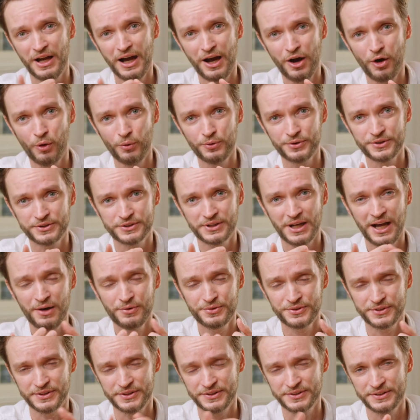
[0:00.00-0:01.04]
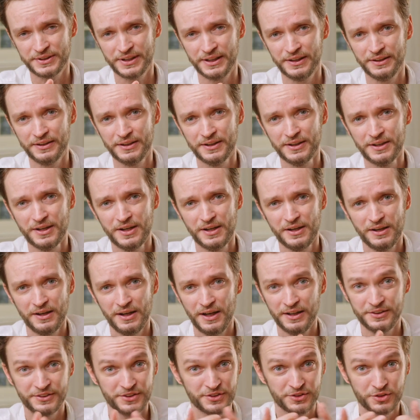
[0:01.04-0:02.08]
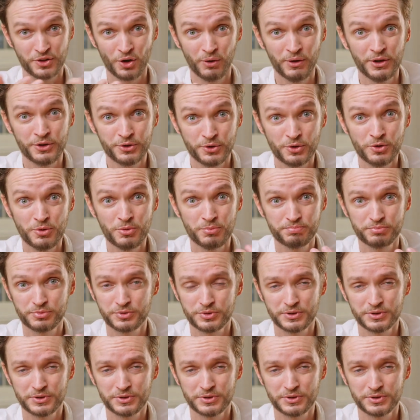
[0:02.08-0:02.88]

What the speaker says: houses and just go and do